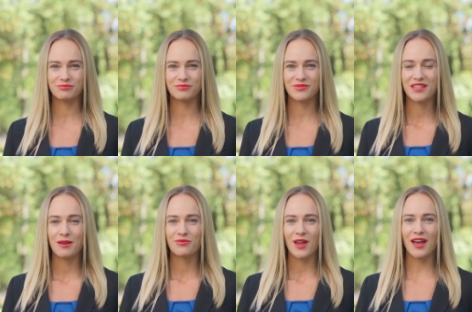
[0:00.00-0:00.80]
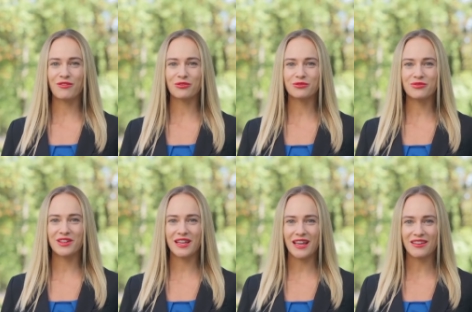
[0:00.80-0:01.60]
Step 5.
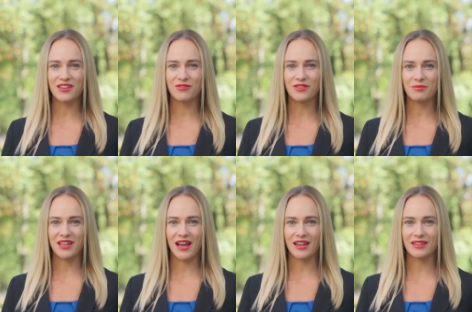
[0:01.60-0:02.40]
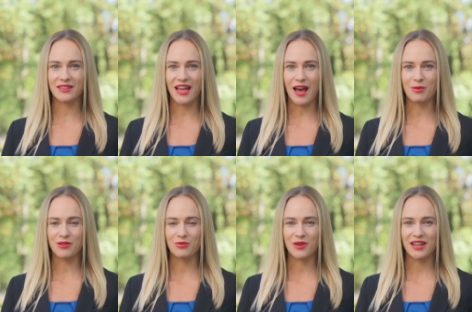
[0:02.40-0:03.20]
To connect to the VPN, tap on
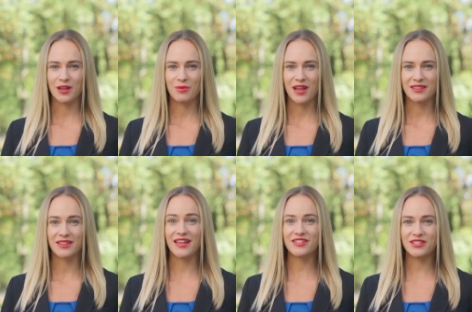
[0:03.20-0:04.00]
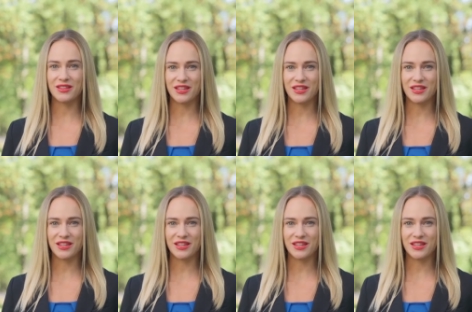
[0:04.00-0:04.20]
the radio button next to the